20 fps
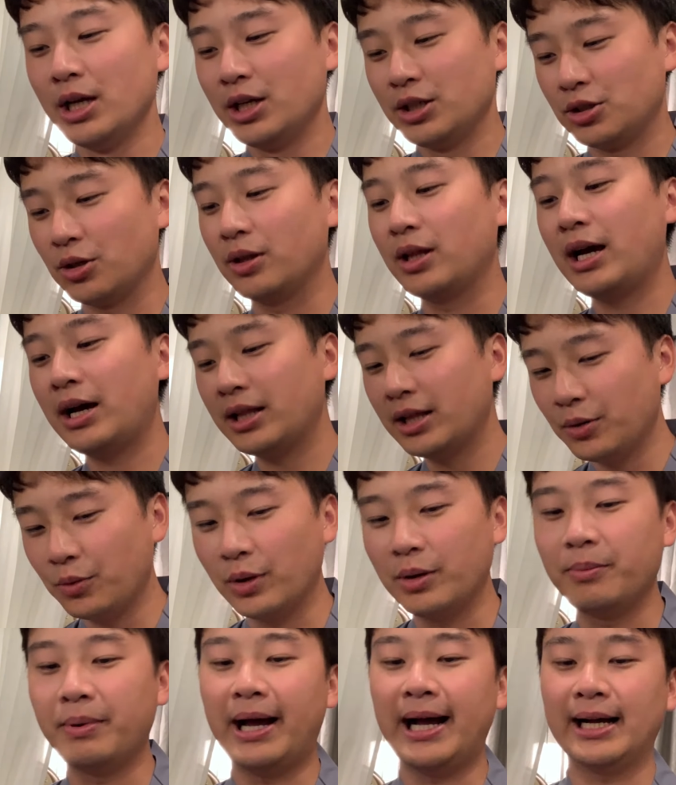So then I
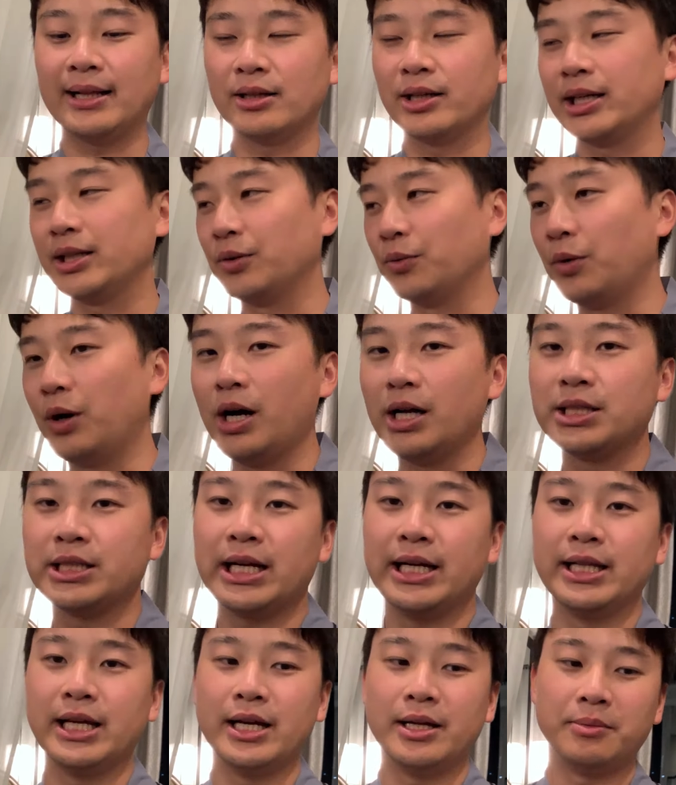went back, looked at the watch.
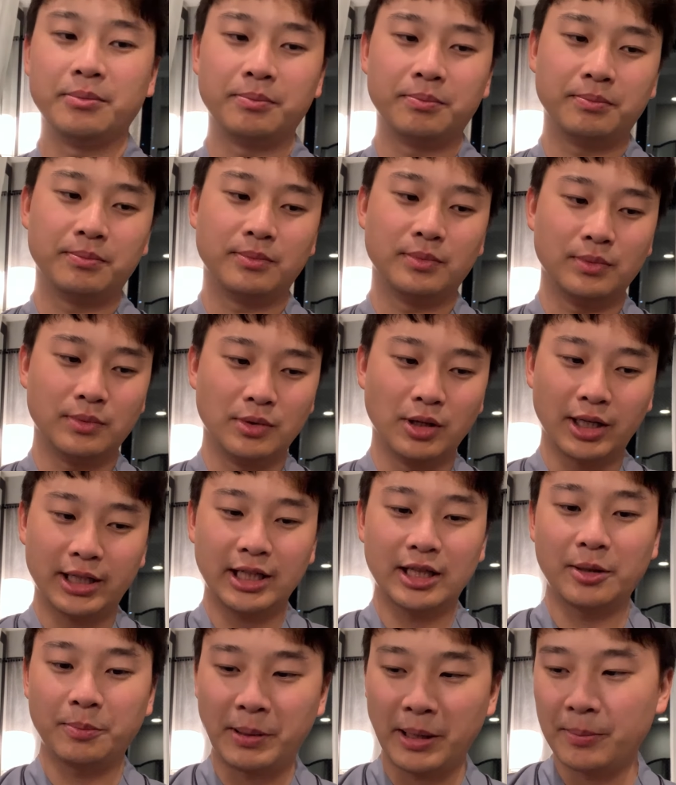I then looked
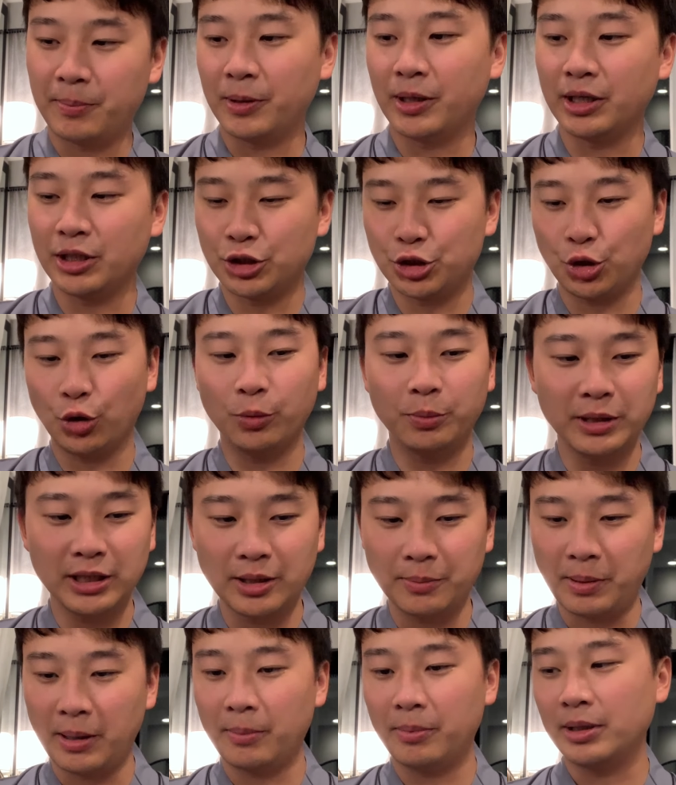at the paper. He showed me
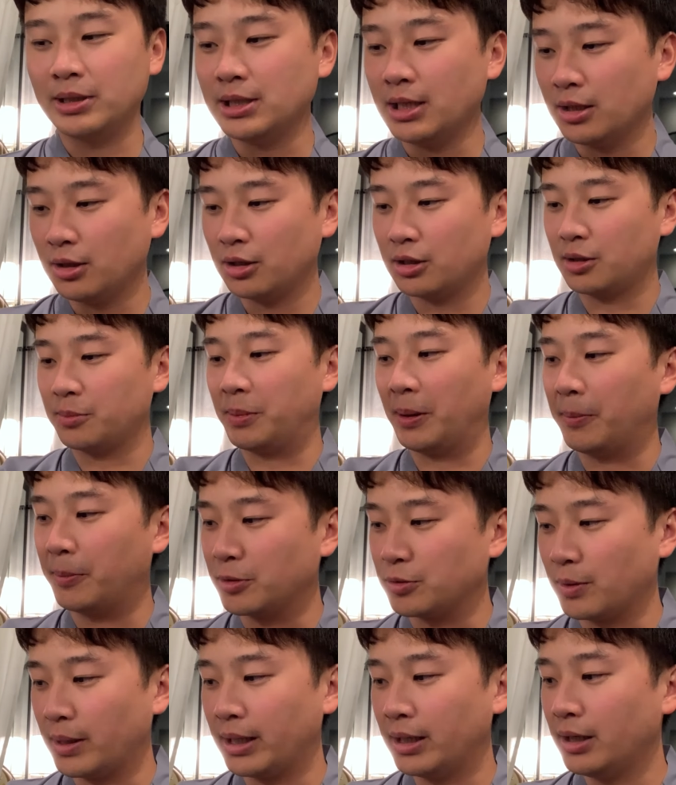the paper. He's like, look, the
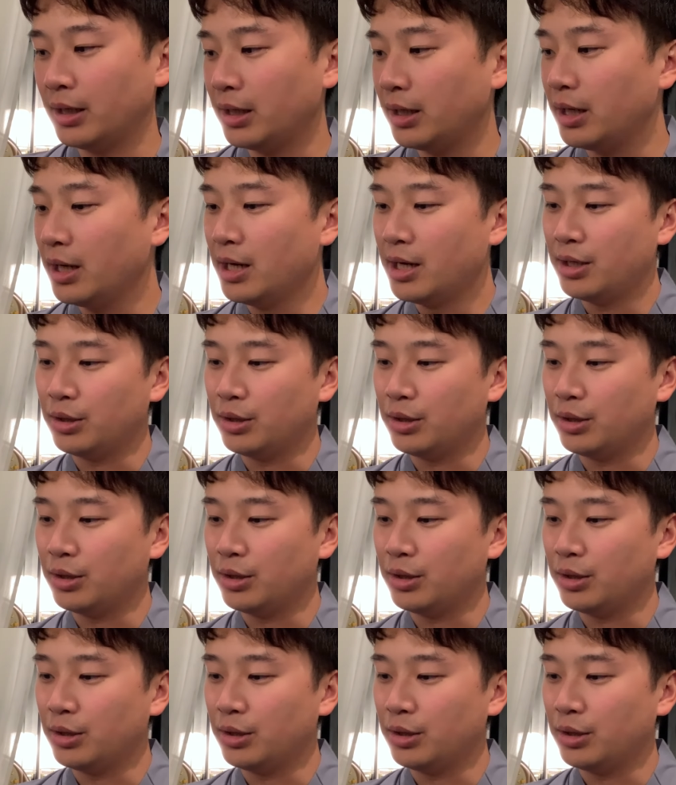paper's right here.